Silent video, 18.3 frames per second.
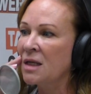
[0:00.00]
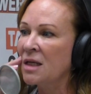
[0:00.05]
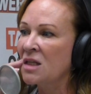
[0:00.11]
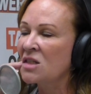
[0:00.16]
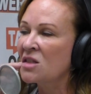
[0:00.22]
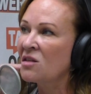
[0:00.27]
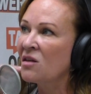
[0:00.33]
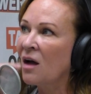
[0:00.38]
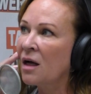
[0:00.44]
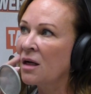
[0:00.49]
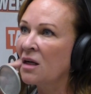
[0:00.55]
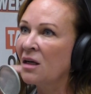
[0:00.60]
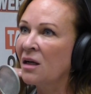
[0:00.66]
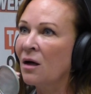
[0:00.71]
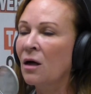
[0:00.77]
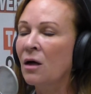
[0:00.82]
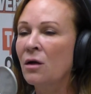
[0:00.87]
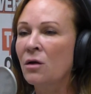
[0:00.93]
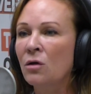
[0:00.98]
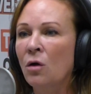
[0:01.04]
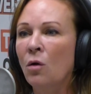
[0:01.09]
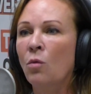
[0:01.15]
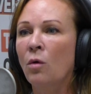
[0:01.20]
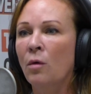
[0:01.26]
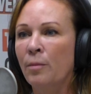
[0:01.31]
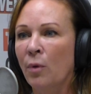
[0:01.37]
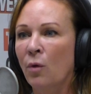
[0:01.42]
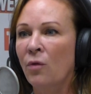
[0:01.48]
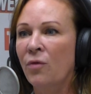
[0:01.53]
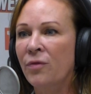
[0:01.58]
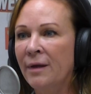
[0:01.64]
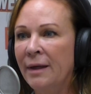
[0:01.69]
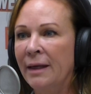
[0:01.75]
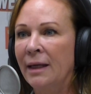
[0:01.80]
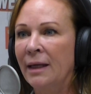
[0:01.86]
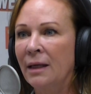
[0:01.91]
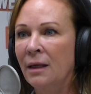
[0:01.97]
it's not an unknowable
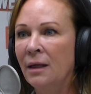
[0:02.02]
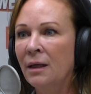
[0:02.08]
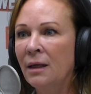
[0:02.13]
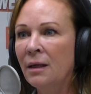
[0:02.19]
thing,